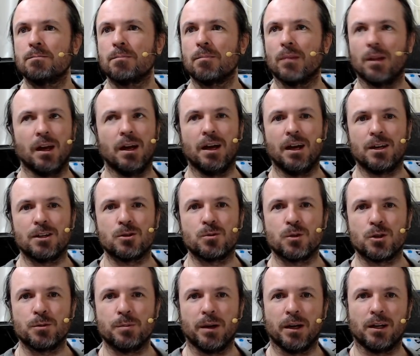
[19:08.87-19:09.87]
I had to
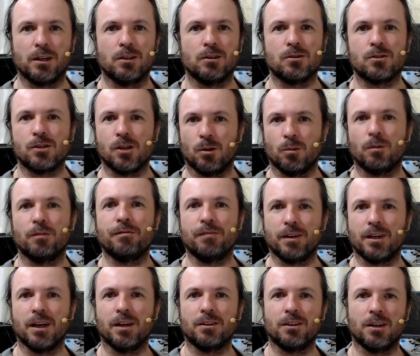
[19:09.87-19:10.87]
switch back, else I would
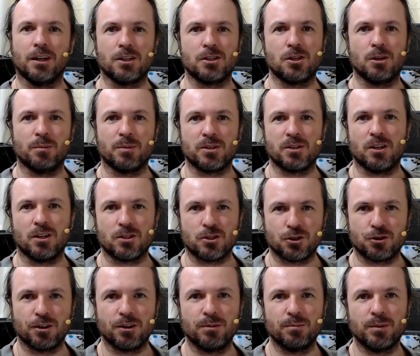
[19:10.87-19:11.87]
forget the next time I start
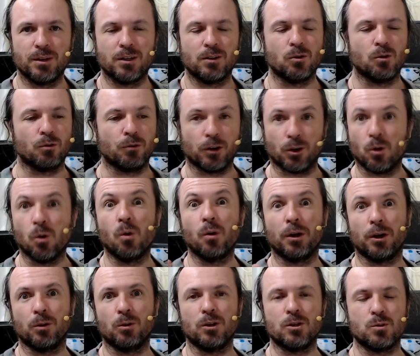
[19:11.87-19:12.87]
streaming, or
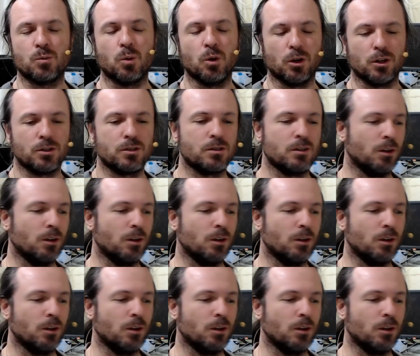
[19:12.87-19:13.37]
recording is worse.